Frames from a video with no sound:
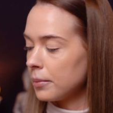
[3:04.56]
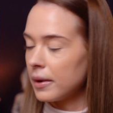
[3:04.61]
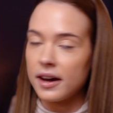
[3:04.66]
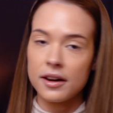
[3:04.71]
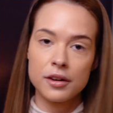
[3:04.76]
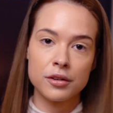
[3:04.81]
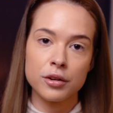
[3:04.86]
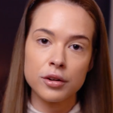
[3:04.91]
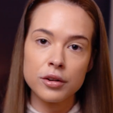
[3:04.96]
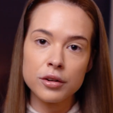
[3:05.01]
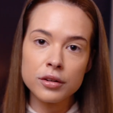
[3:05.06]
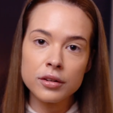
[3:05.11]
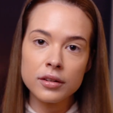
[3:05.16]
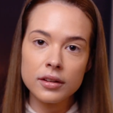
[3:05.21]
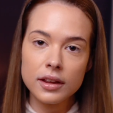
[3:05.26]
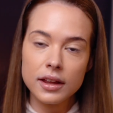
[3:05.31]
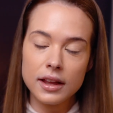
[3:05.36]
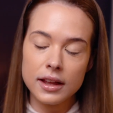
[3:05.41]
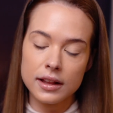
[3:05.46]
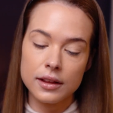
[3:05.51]
powder,
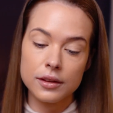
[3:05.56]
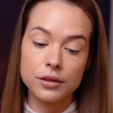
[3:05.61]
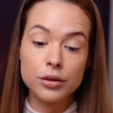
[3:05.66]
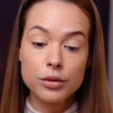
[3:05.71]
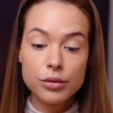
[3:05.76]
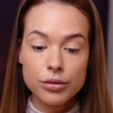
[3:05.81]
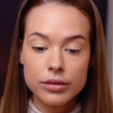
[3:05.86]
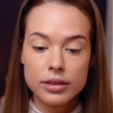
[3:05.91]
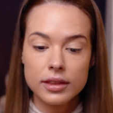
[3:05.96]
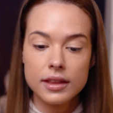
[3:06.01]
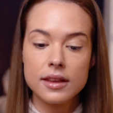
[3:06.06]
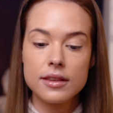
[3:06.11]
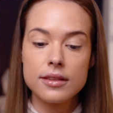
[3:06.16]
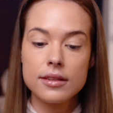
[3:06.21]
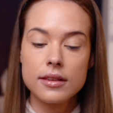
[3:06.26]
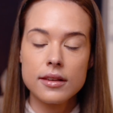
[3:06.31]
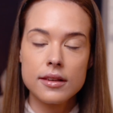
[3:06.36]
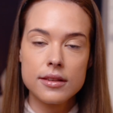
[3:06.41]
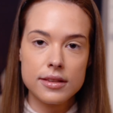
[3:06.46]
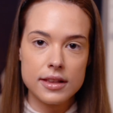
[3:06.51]
and I'm using
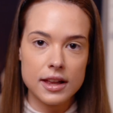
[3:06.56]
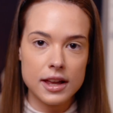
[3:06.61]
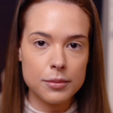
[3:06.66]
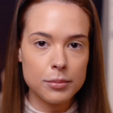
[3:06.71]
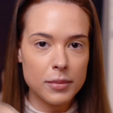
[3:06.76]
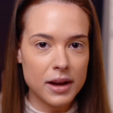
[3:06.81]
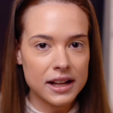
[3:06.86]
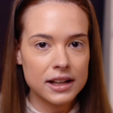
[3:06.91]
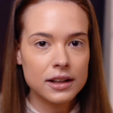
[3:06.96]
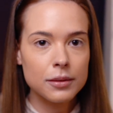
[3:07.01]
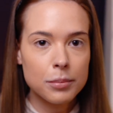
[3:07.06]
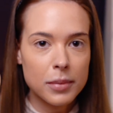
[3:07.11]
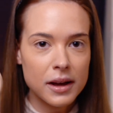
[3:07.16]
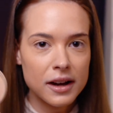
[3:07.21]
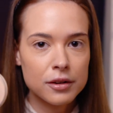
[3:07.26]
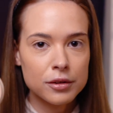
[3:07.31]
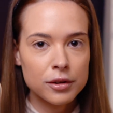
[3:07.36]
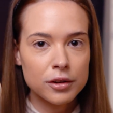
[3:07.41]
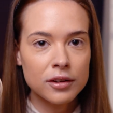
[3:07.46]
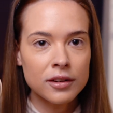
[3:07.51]
this Stay Matte
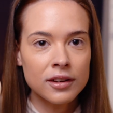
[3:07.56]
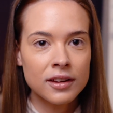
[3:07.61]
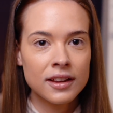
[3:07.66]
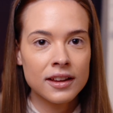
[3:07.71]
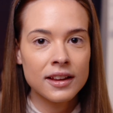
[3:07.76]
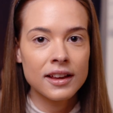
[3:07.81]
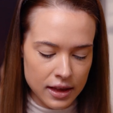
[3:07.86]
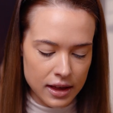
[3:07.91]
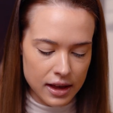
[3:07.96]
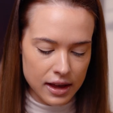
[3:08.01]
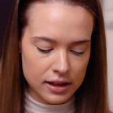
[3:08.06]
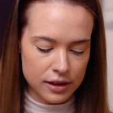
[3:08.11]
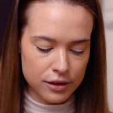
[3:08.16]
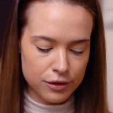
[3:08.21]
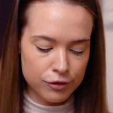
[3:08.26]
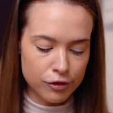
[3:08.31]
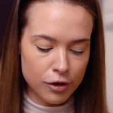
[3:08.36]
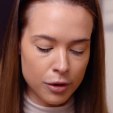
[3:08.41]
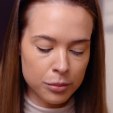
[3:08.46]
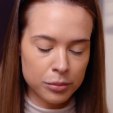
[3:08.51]
powder, and it's
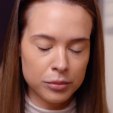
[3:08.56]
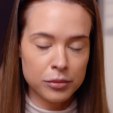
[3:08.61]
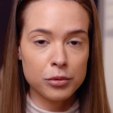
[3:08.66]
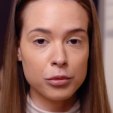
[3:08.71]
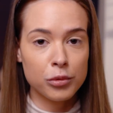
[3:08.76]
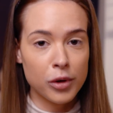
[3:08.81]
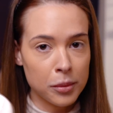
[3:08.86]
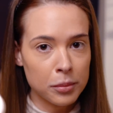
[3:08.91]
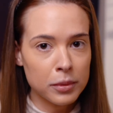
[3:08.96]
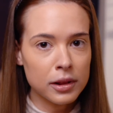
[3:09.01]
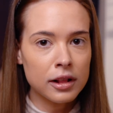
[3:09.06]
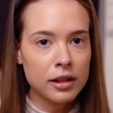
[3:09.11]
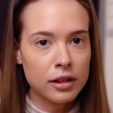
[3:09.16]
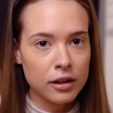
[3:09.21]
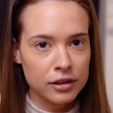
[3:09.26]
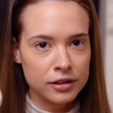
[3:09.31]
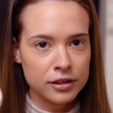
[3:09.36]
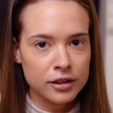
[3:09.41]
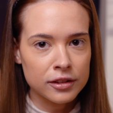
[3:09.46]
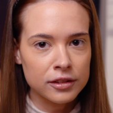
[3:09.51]
from Rimmel
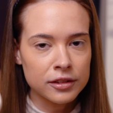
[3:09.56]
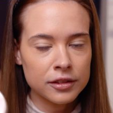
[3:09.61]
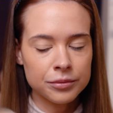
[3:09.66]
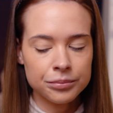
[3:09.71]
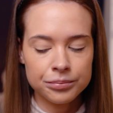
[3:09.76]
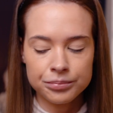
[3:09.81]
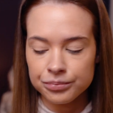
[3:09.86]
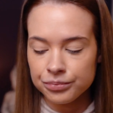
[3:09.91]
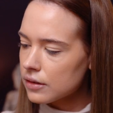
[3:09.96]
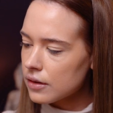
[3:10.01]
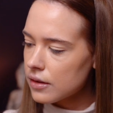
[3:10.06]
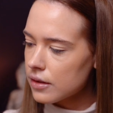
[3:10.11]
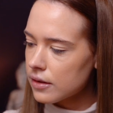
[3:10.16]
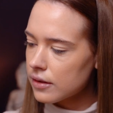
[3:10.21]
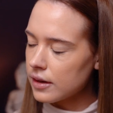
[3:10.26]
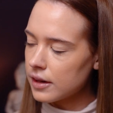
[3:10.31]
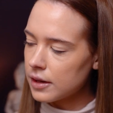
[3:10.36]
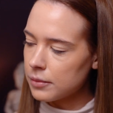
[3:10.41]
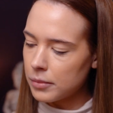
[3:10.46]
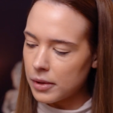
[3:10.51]
London. Just
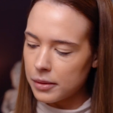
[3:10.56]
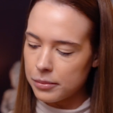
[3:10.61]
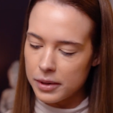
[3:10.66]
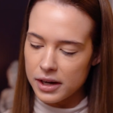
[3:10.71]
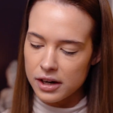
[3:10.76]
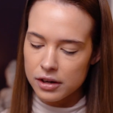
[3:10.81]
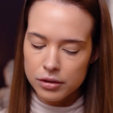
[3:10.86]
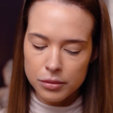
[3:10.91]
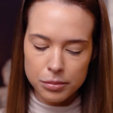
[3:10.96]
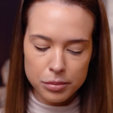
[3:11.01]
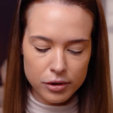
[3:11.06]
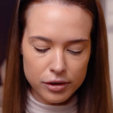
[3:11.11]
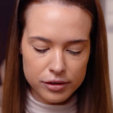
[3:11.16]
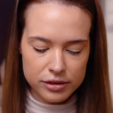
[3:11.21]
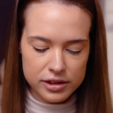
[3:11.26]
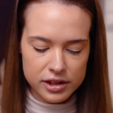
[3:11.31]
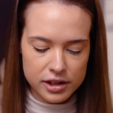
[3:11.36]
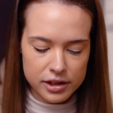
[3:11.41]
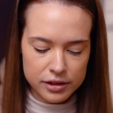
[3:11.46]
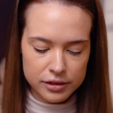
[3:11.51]
take my powder
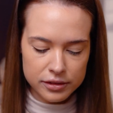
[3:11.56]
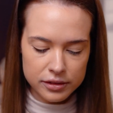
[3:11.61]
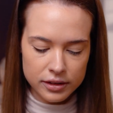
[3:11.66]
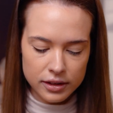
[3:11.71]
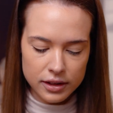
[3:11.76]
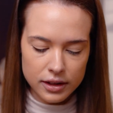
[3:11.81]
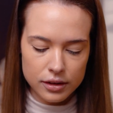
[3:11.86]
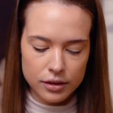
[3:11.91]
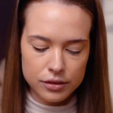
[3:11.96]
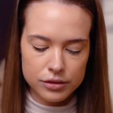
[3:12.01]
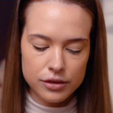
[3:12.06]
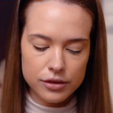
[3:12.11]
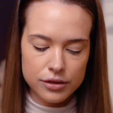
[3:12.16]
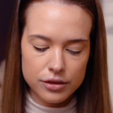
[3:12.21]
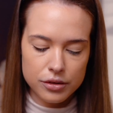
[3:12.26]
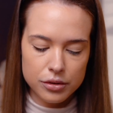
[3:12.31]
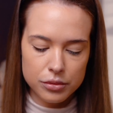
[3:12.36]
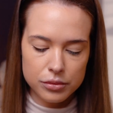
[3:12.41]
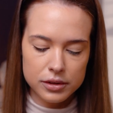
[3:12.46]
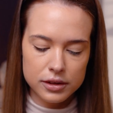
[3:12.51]
brush here, and I'm
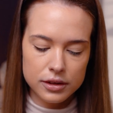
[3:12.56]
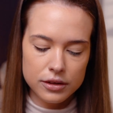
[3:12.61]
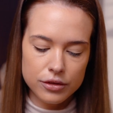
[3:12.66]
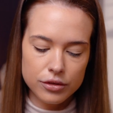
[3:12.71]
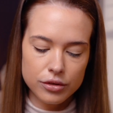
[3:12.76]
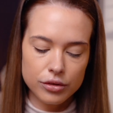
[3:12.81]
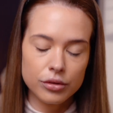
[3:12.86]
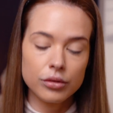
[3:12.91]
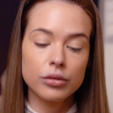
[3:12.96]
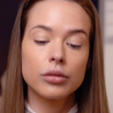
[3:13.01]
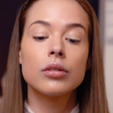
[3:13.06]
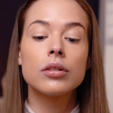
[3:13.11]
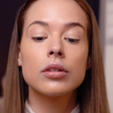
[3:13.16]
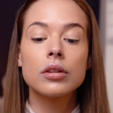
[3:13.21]
just going to